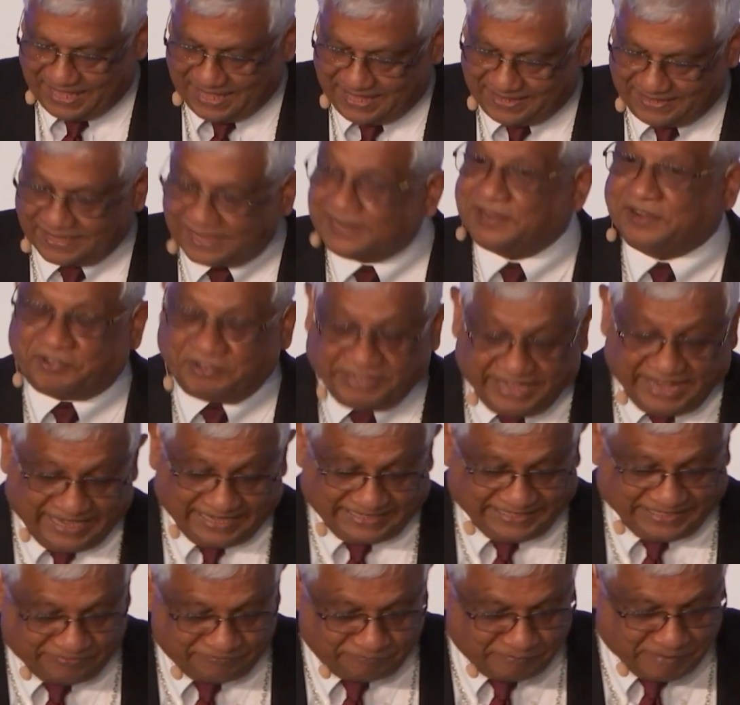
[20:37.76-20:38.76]
The
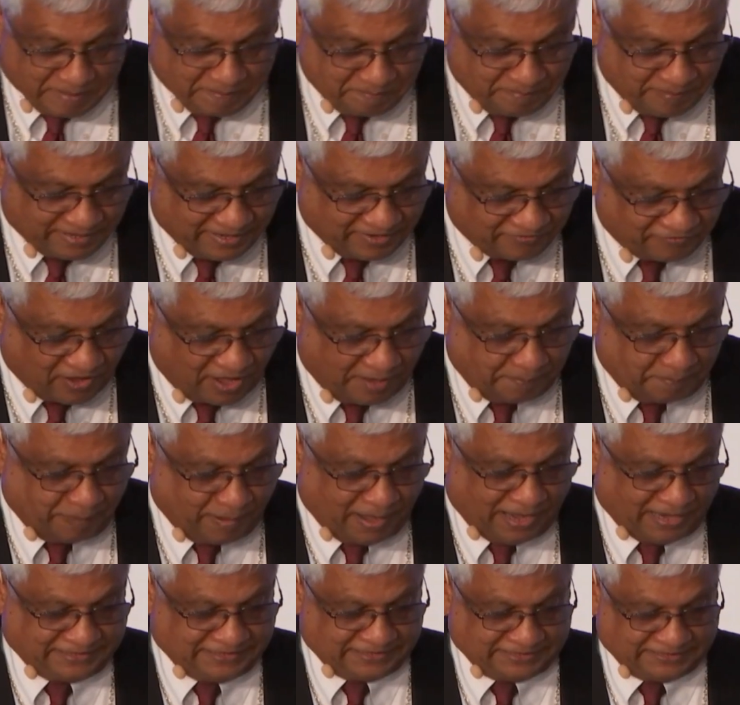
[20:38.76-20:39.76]
creative member of our
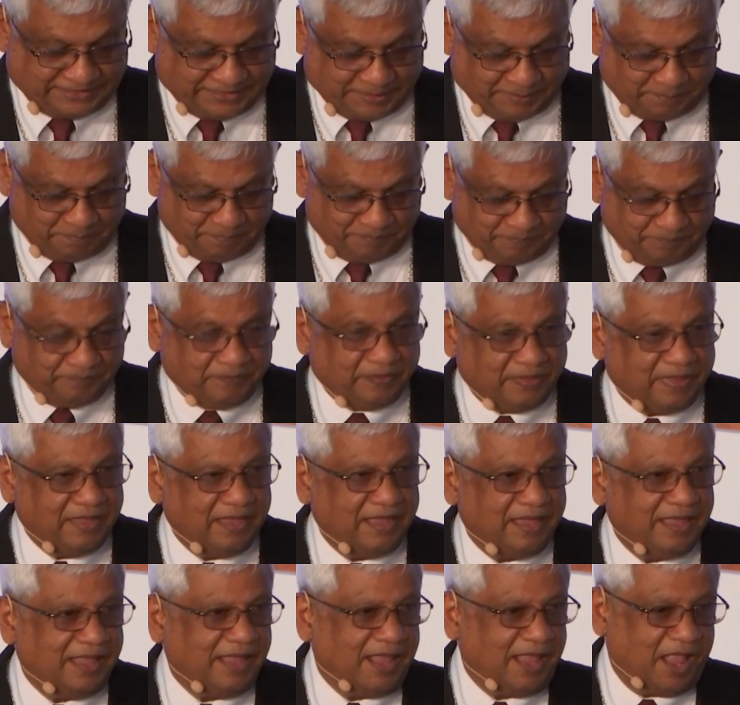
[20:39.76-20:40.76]
partnership.
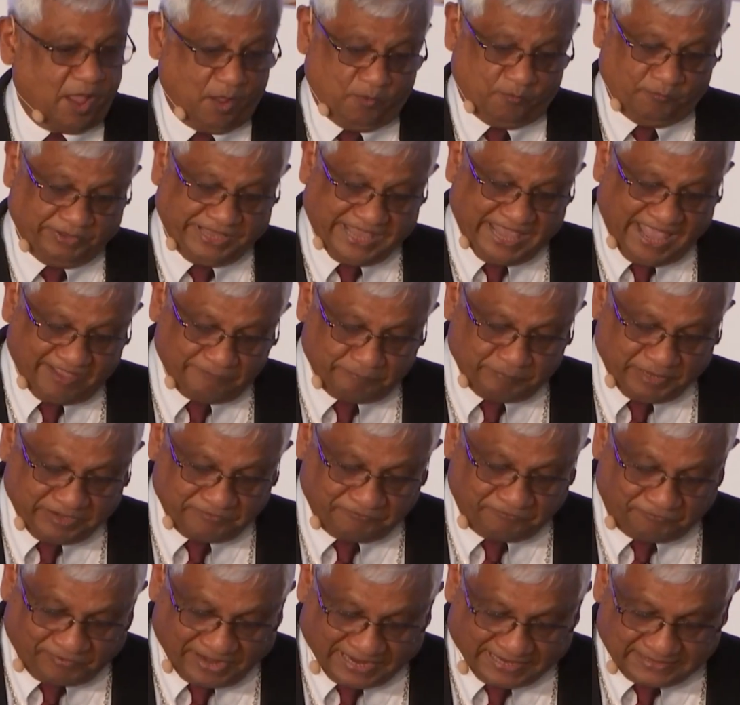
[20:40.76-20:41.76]
We have been
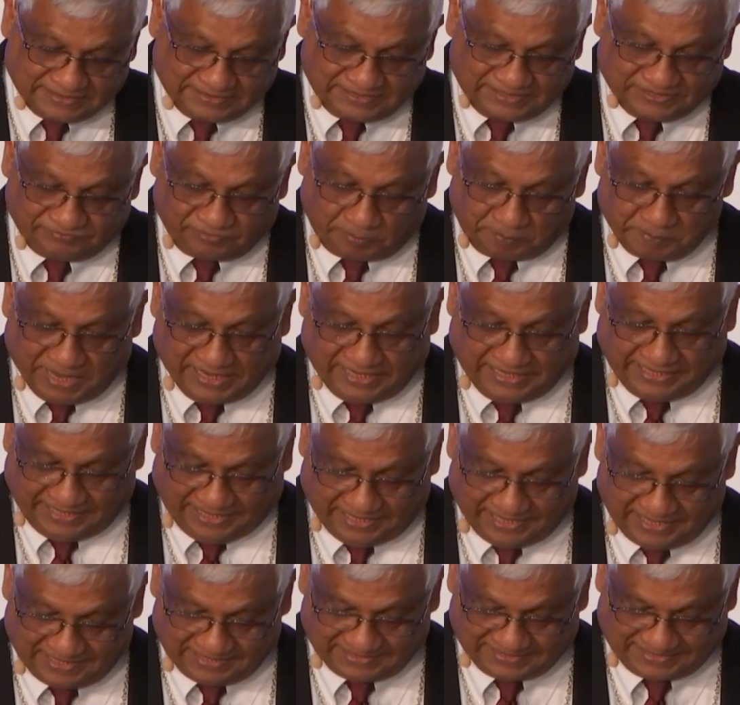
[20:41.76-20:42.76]
friends for many
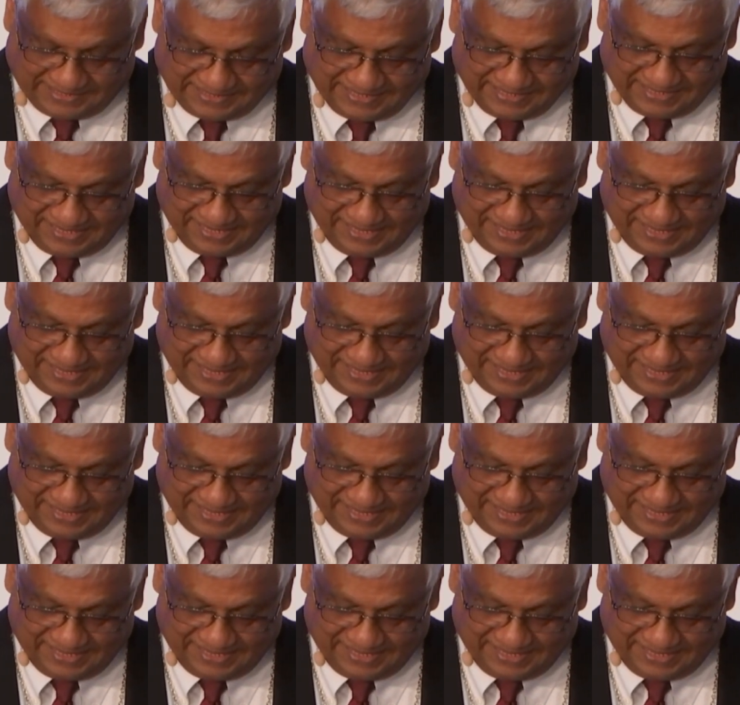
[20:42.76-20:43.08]
years.